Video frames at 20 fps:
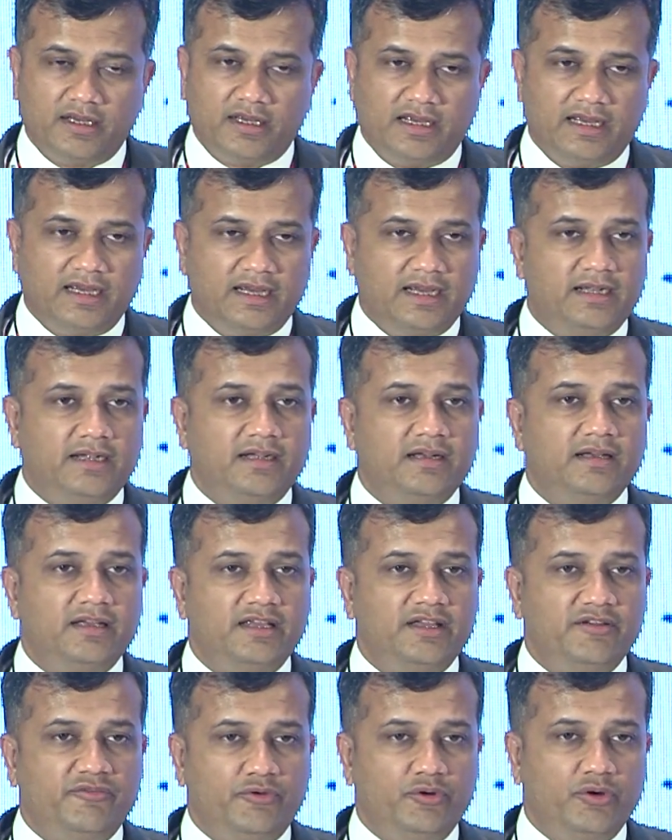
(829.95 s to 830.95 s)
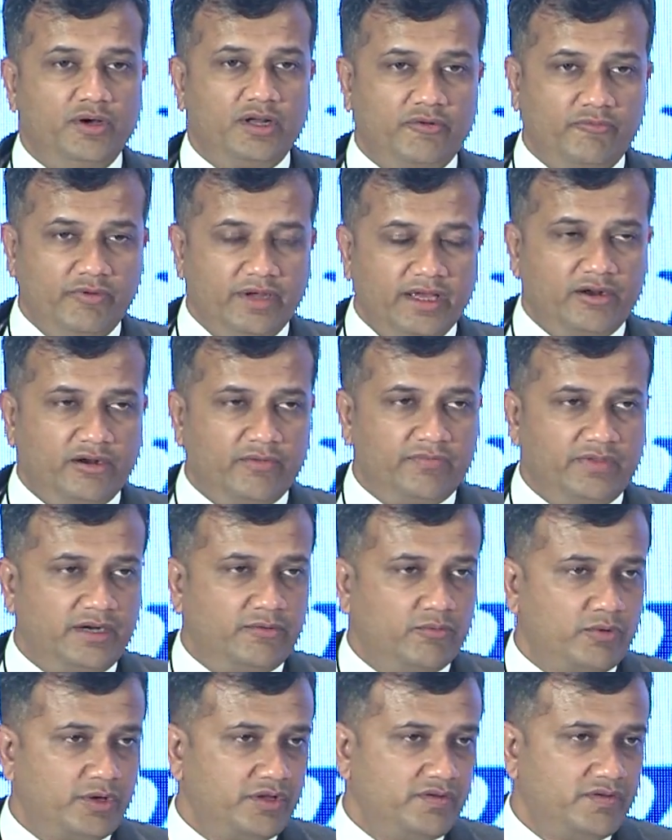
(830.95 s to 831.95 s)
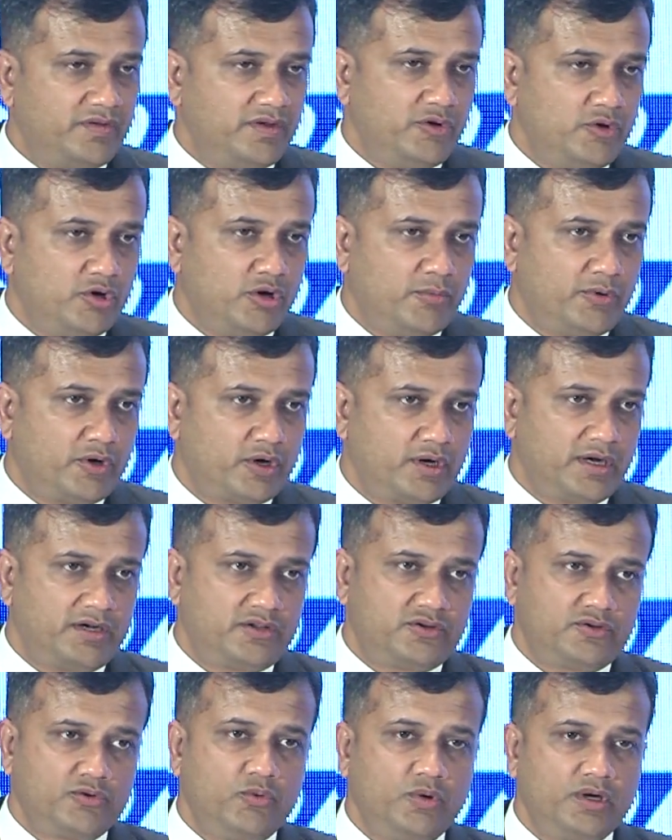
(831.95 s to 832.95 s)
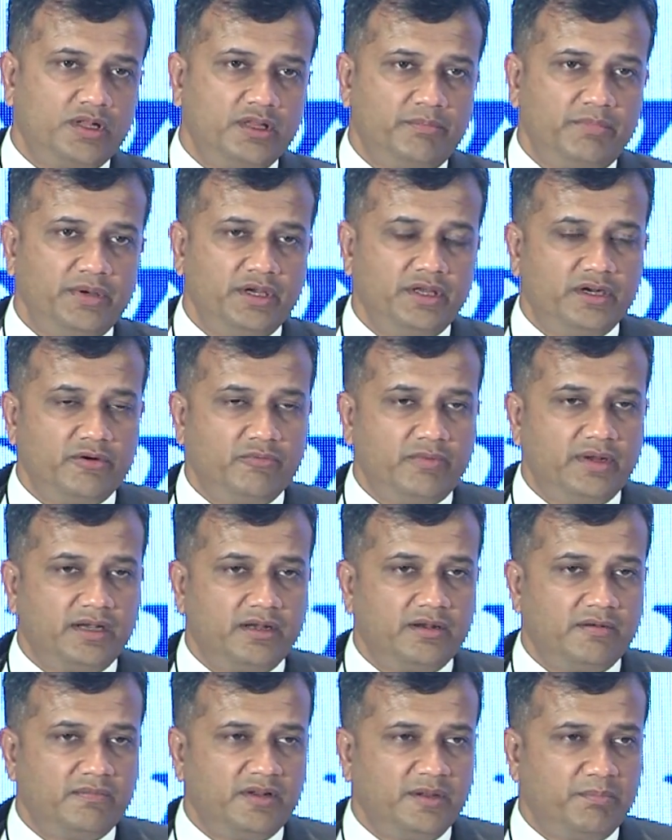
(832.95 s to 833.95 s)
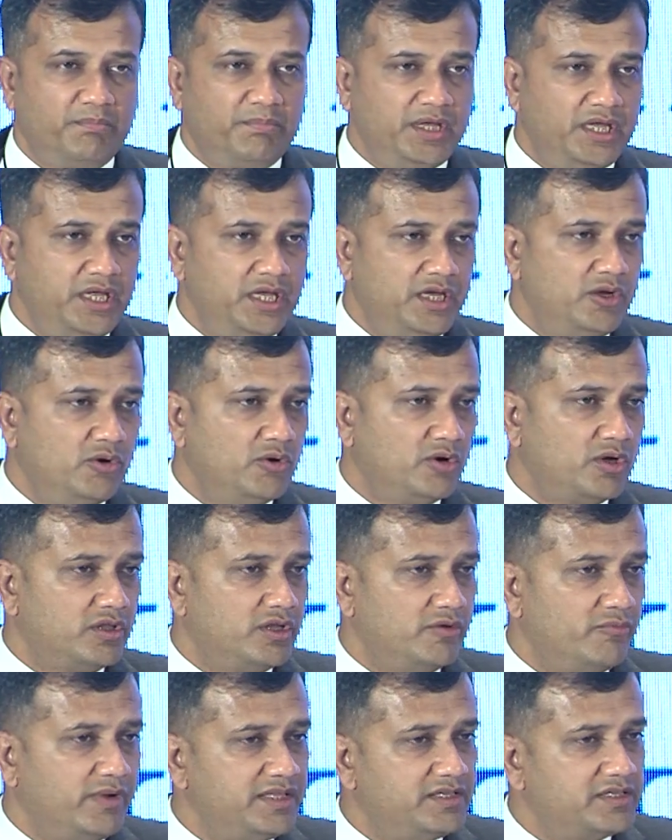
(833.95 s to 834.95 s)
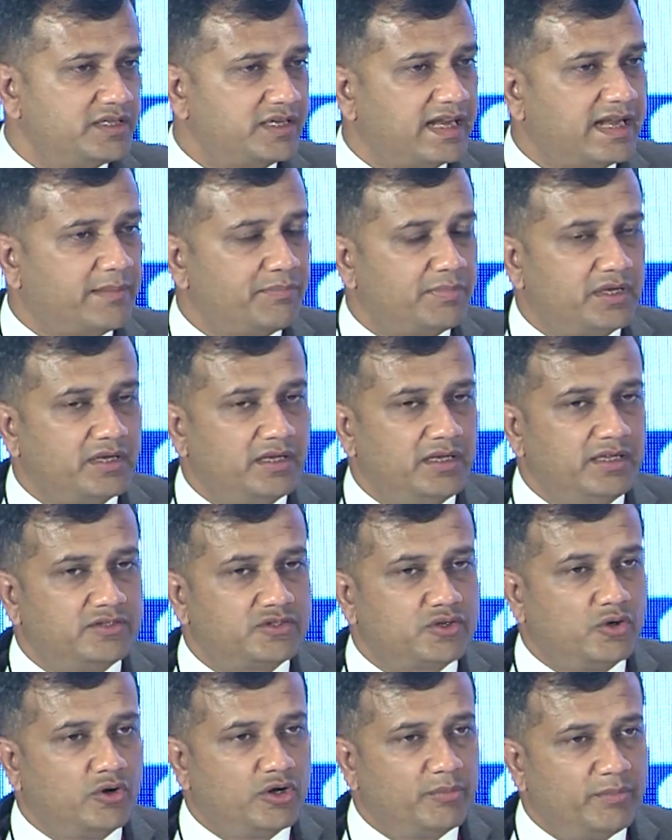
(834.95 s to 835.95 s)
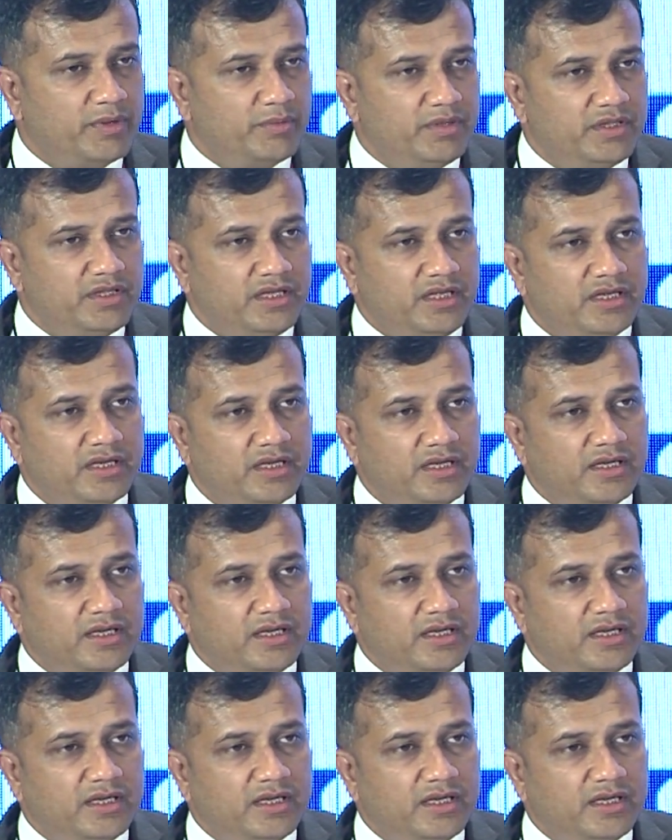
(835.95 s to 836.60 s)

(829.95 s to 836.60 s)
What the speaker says: And if you are aware of that what is in your pocket, so over the period when the PE or the venture capitalist or maybe the